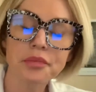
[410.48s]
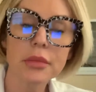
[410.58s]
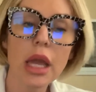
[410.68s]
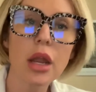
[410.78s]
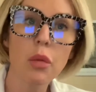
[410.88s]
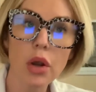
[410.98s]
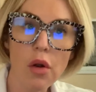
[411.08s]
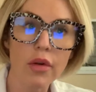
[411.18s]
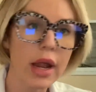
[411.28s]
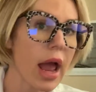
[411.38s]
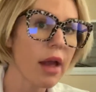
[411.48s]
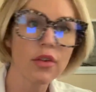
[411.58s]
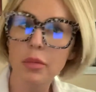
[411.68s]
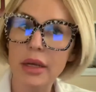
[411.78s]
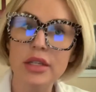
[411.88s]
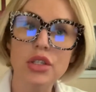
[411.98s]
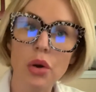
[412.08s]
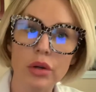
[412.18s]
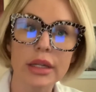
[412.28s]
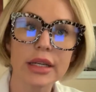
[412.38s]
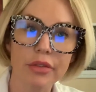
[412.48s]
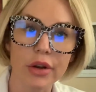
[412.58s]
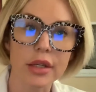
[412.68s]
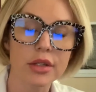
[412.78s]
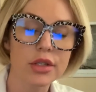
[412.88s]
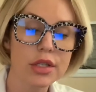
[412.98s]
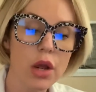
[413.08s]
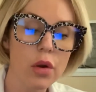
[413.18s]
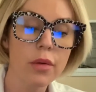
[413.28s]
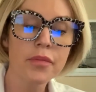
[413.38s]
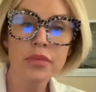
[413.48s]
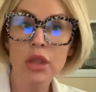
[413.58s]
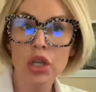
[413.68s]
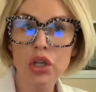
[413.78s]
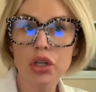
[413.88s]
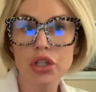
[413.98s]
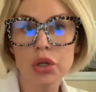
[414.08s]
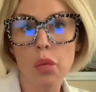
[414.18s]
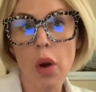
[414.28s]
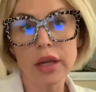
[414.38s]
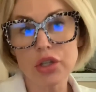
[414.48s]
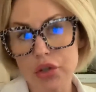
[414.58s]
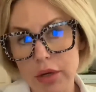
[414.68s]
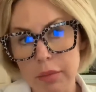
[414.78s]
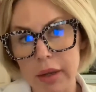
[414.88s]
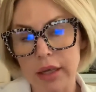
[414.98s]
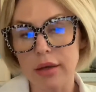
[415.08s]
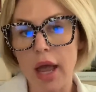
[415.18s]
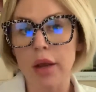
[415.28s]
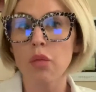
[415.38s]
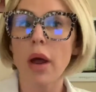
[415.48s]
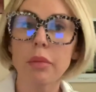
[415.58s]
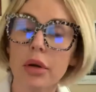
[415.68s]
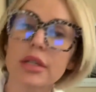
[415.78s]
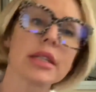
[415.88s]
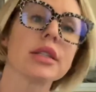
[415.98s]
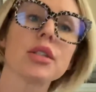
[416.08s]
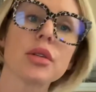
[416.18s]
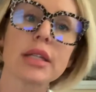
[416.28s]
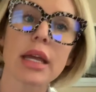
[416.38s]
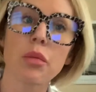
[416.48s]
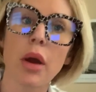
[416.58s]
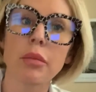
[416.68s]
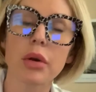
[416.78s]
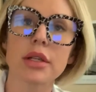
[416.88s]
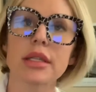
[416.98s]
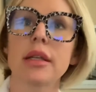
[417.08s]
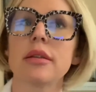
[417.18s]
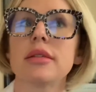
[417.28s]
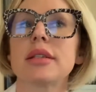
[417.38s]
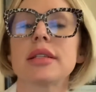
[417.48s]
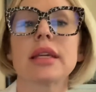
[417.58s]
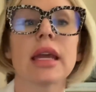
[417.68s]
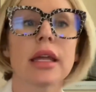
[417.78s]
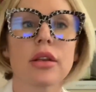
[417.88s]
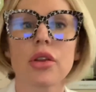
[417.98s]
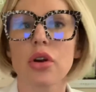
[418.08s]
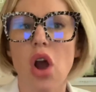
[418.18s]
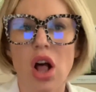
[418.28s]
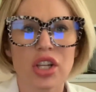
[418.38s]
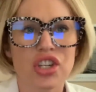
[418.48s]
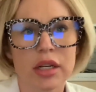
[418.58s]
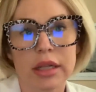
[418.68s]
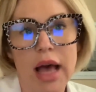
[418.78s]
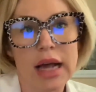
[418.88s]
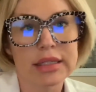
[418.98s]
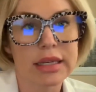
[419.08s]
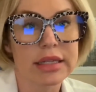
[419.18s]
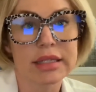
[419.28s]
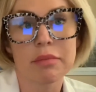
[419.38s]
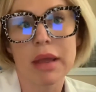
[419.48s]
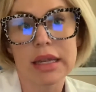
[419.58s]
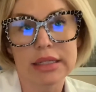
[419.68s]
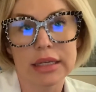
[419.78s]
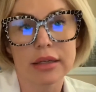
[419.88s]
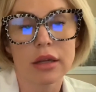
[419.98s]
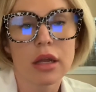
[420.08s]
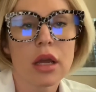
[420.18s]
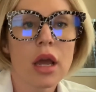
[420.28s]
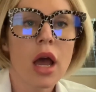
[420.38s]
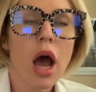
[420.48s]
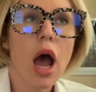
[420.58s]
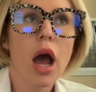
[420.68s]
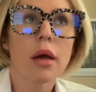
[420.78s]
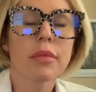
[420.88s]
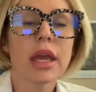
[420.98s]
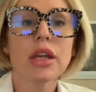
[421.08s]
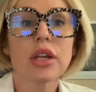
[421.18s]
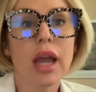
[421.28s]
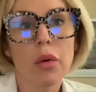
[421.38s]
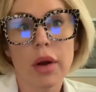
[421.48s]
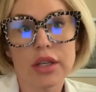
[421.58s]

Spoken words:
and I went over it. Everybody's totally different. So you could do one treatment and one person. So say one person's skin, their collagen elastin is amazing. They could get one